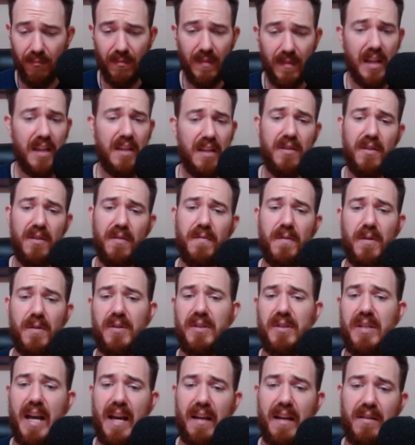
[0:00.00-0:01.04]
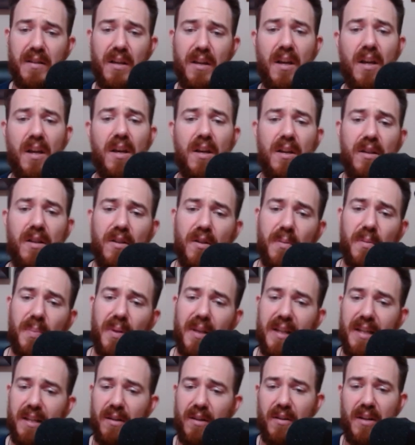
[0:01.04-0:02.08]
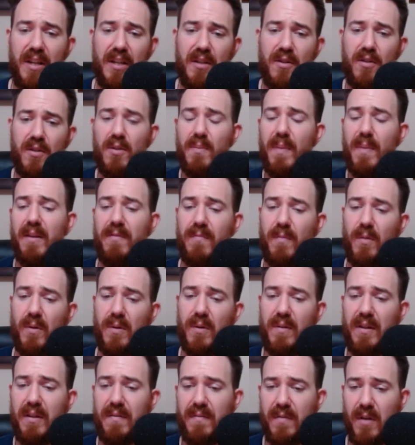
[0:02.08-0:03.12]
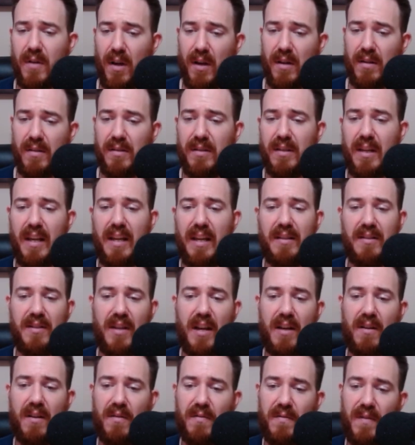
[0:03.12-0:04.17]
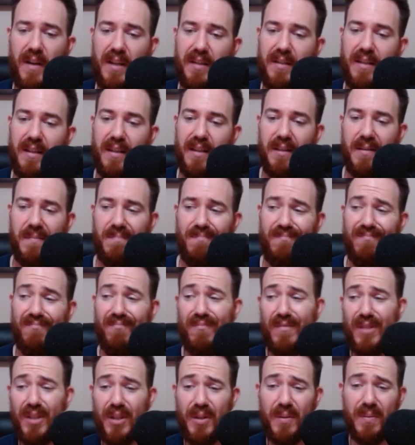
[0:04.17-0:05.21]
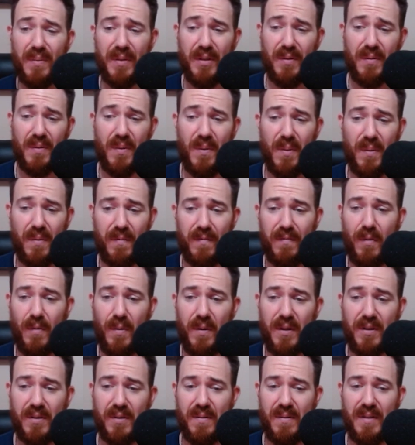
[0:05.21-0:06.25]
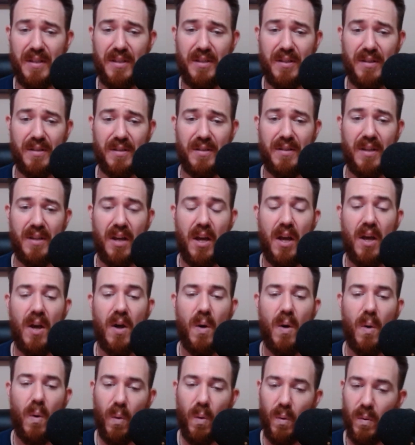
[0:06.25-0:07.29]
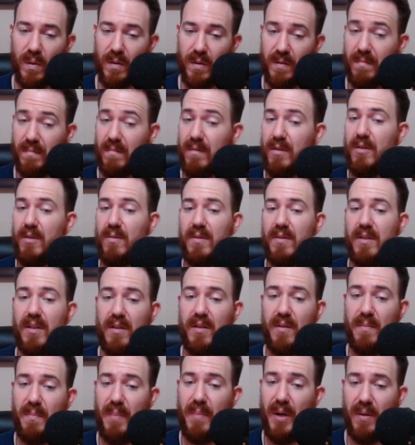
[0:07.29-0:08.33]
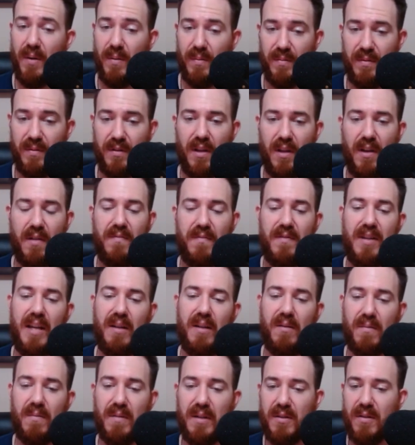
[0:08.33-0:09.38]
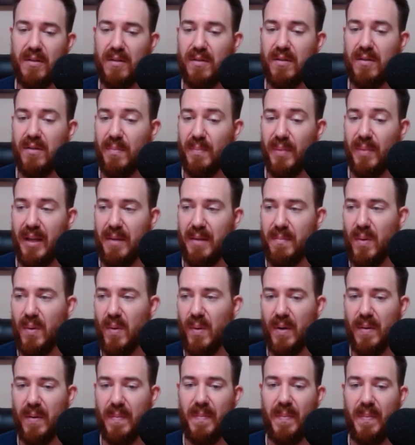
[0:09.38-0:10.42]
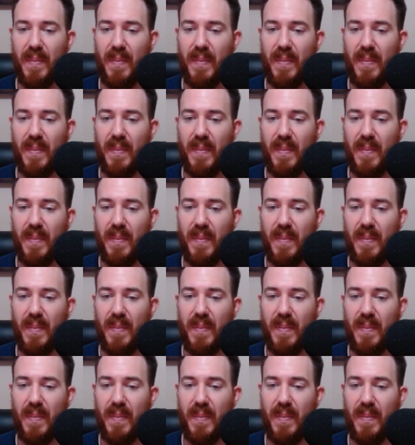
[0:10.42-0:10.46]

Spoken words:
In the first act, you're playing on a 2x4 grid of cards and sacrificing cute little forest creatures, or using the bones of dead creatures to play more.